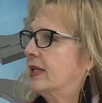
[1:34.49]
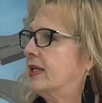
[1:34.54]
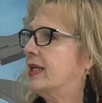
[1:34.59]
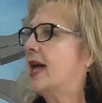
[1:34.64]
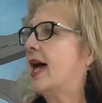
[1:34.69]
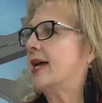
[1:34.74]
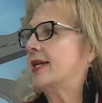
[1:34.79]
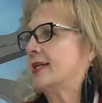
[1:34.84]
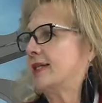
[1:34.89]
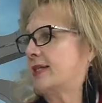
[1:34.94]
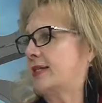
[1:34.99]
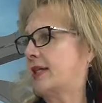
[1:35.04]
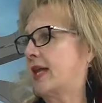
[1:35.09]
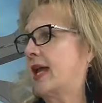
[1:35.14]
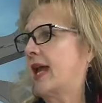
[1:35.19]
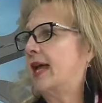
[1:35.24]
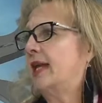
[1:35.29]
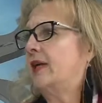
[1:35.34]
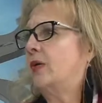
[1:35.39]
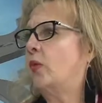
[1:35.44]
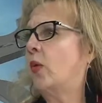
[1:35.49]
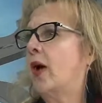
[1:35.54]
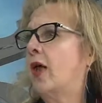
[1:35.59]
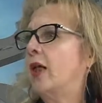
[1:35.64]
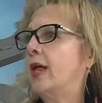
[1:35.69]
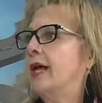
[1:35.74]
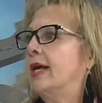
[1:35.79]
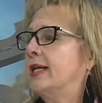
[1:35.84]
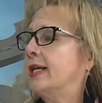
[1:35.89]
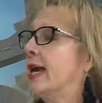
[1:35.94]
Yes, okay. and
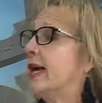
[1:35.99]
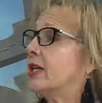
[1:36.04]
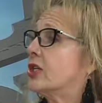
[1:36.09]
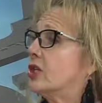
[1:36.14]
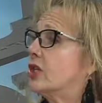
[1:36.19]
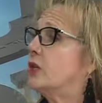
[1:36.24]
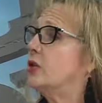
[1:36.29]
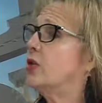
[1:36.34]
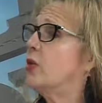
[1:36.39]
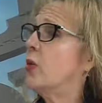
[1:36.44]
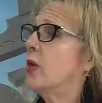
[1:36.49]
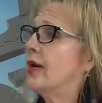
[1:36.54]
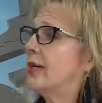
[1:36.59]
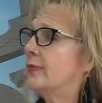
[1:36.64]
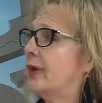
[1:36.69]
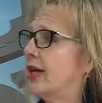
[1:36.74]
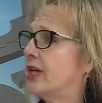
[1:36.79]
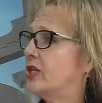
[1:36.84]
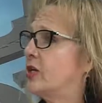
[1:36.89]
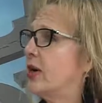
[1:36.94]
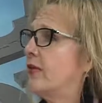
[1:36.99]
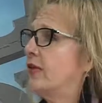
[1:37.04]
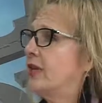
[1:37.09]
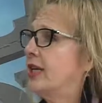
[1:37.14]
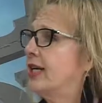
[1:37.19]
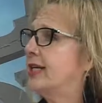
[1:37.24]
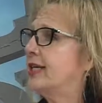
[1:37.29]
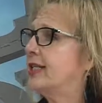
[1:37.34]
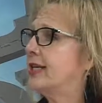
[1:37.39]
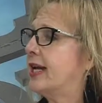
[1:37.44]
well, yes, you do want to make sure
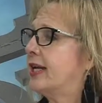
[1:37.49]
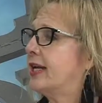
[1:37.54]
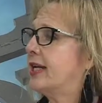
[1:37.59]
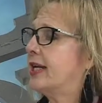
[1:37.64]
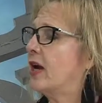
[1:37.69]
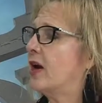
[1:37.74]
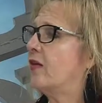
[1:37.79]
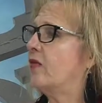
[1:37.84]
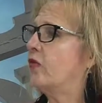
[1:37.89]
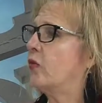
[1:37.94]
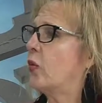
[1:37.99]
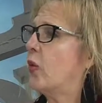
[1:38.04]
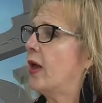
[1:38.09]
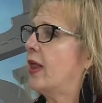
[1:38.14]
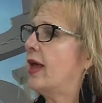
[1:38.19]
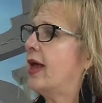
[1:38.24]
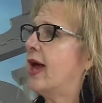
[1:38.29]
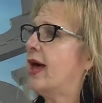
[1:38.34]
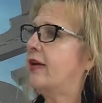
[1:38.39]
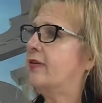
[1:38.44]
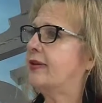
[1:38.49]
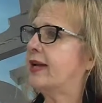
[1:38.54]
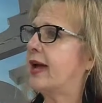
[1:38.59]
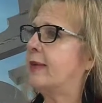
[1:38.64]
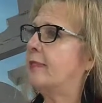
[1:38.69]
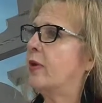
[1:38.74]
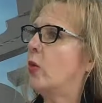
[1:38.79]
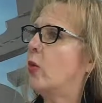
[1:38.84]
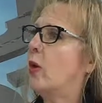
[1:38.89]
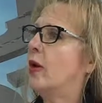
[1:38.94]
everything is taken care of well ahead of time.
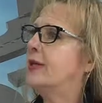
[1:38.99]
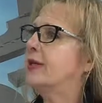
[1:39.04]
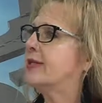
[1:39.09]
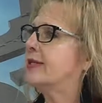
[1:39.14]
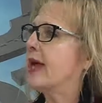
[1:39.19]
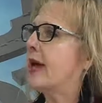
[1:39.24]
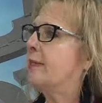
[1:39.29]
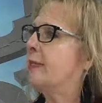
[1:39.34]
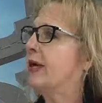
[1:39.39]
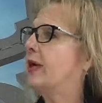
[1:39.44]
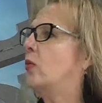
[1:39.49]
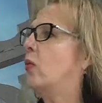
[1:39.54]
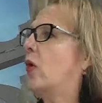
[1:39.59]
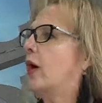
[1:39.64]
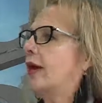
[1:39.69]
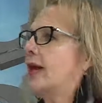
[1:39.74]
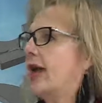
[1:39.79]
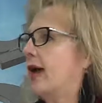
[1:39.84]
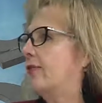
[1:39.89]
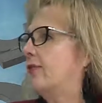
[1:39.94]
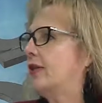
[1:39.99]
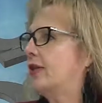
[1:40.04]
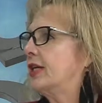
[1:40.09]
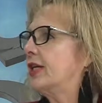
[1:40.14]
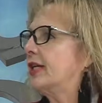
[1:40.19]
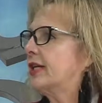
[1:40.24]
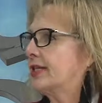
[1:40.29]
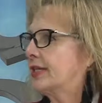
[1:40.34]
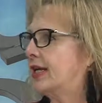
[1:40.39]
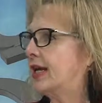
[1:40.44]
But what does that mean? What
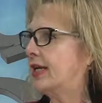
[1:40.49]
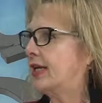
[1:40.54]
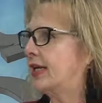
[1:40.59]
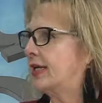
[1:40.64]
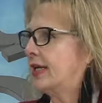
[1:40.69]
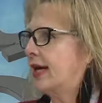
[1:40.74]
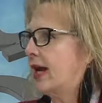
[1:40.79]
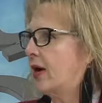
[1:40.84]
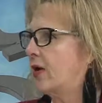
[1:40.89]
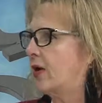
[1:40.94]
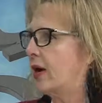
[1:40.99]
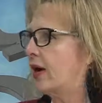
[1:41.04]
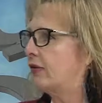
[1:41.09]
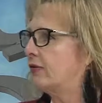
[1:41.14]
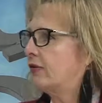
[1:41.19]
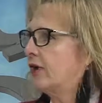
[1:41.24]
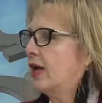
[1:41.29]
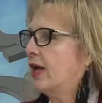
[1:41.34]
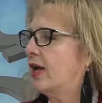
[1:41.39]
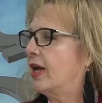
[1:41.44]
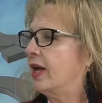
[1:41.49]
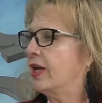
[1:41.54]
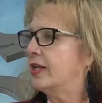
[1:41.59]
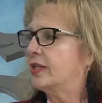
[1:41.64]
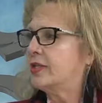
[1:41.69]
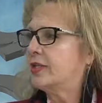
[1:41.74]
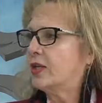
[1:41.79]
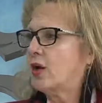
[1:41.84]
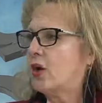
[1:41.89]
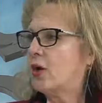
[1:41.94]
everything is taken care of? Right.
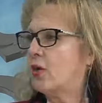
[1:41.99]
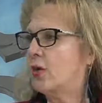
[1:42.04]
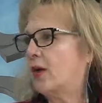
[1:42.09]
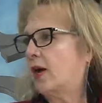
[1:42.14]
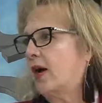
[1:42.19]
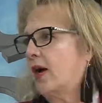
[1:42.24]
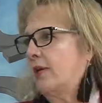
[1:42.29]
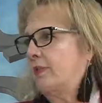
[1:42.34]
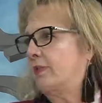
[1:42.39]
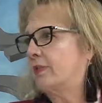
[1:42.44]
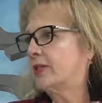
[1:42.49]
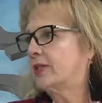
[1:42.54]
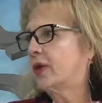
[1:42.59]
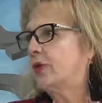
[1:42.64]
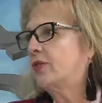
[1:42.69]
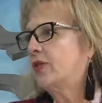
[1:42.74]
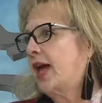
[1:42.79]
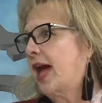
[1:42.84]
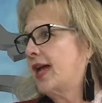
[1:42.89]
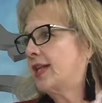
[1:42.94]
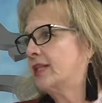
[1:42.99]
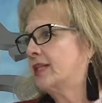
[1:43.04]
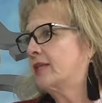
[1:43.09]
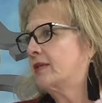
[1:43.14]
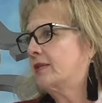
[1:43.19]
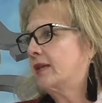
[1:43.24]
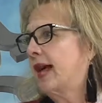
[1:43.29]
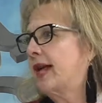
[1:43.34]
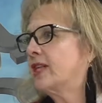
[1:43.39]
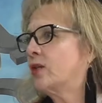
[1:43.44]
So, um, so that's
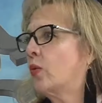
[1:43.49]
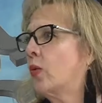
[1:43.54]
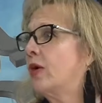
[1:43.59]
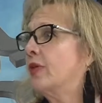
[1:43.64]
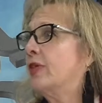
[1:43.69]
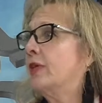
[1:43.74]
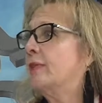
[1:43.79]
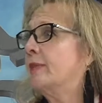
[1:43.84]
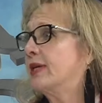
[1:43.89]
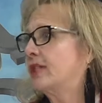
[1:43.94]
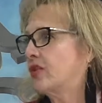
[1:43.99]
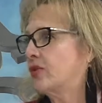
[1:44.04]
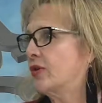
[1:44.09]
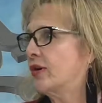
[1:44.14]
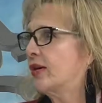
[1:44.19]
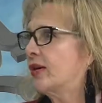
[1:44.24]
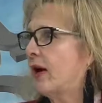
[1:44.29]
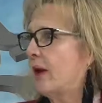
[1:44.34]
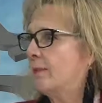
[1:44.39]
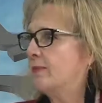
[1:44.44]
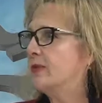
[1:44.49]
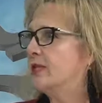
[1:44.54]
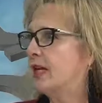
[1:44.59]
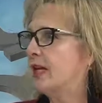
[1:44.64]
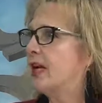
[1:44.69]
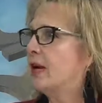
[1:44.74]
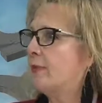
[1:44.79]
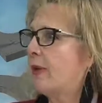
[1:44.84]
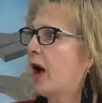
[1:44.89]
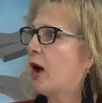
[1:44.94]
that's where the mystery comes
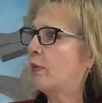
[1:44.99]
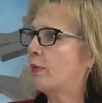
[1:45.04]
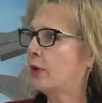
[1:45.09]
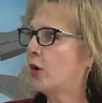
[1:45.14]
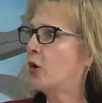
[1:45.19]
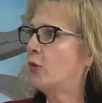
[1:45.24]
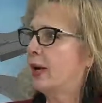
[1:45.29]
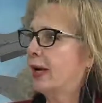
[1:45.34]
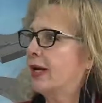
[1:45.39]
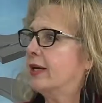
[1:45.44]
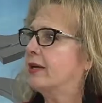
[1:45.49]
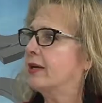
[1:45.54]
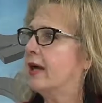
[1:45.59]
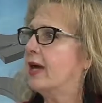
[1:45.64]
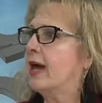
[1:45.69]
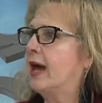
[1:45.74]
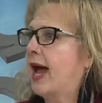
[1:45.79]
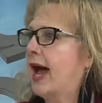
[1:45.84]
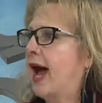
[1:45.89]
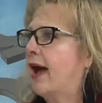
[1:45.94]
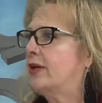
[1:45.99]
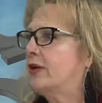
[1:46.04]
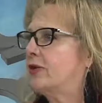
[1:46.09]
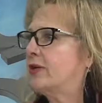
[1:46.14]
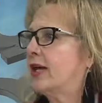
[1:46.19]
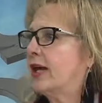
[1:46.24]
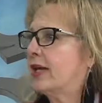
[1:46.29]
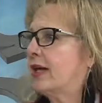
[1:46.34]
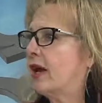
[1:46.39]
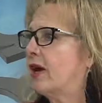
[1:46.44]
in about probate. How do you
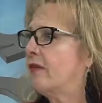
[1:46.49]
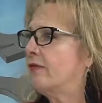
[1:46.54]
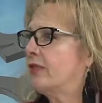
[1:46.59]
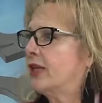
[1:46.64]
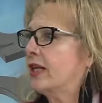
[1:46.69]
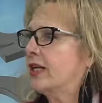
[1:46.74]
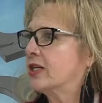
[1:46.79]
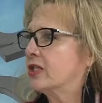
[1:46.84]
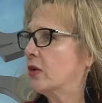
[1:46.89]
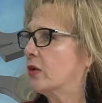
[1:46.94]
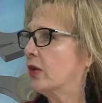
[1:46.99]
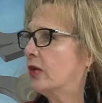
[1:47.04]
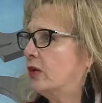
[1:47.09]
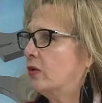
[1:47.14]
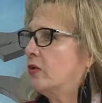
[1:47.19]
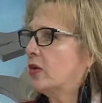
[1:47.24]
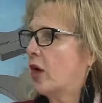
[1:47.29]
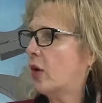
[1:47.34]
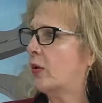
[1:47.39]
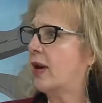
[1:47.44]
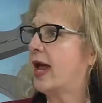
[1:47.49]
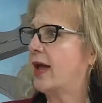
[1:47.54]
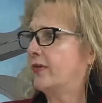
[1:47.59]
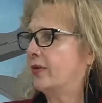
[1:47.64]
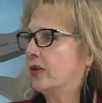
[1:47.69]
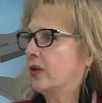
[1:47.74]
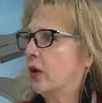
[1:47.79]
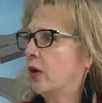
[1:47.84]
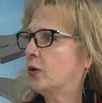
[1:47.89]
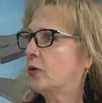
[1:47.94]
take care of things so that you don't have
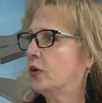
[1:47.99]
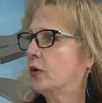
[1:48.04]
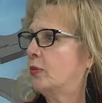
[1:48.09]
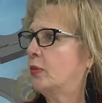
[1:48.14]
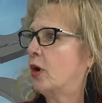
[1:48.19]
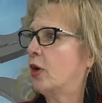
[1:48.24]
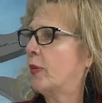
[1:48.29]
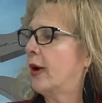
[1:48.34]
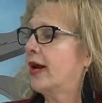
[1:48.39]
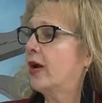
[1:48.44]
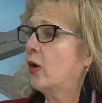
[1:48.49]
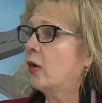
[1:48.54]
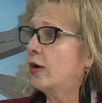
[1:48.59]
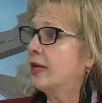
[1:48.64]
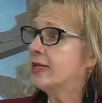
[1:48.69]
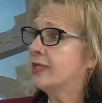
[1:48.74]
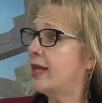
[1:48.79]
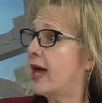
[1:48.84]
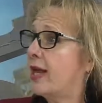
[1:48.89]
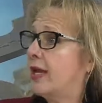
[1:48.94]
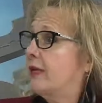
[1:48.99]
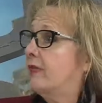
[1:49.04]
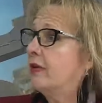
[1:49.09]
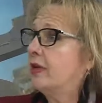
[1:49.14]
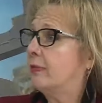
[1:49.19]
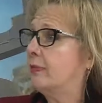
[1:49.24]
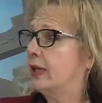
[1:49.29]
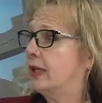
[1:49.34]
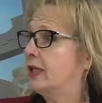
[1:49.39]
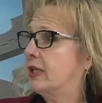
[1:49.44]
to go through probate, or is that even
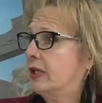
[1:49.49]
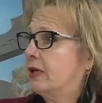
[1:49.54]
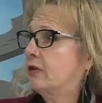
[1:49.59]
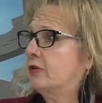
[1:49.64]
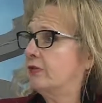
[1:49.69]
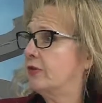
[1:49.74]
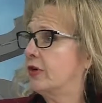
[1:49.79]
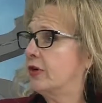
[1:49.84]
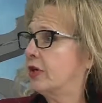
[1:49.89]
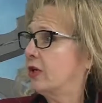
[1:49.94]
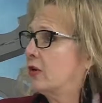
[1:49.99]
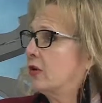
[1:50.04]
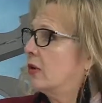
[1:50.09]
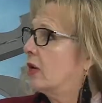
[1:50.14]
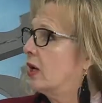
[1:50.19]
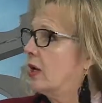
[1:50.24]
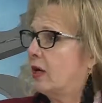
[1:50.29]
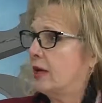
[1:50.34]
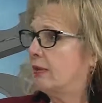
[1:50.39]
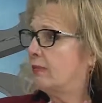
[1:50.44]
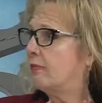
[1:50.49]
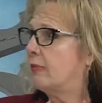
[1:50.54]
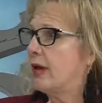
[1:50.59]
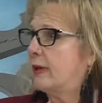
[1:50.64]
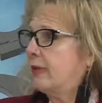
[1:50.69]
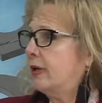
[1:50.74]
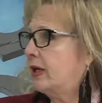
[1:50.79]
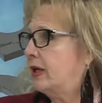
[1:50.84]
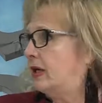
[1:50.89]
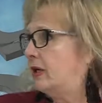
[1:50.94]
a big deal for you?
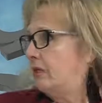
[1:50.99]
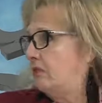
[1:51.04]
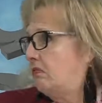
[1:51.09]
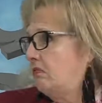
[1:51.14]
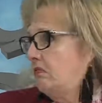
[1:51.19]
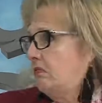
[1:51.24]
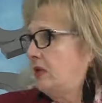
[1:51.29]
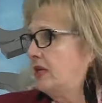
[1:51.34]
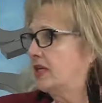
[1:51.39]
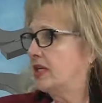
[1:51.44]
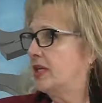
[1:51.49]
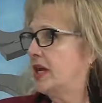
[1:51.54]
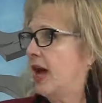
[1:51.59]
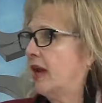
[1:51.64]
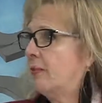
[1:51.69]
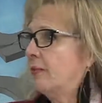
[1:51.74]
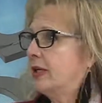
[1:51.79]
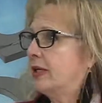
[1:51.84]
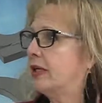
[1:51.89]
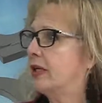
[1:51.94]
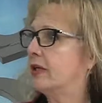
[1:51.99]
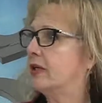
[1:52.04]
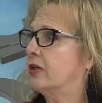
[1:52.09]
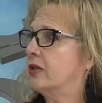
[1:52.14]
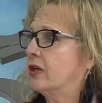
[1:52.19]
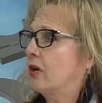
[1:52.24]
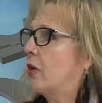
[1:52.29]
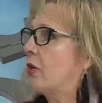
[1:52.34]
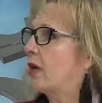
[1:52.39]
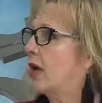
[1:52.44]
maybe it's not a big deal and
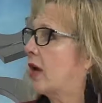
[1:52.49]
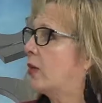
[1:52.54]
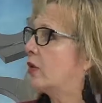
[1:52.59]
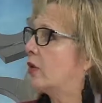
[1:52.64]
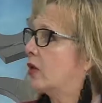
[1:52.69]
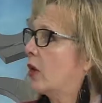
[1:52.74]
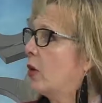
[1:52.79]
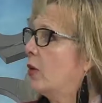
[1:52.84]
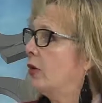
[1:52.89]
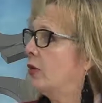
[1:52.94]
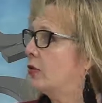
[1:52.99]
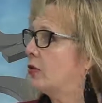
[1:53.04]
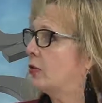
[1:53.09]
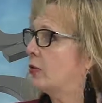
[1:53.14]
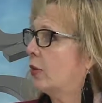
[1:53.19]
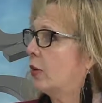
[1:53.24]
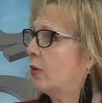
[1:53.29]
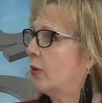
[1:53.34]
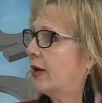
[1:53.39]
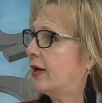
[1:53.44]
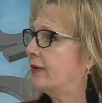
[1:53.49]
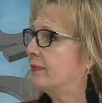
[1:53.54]
you're okay with going through probate.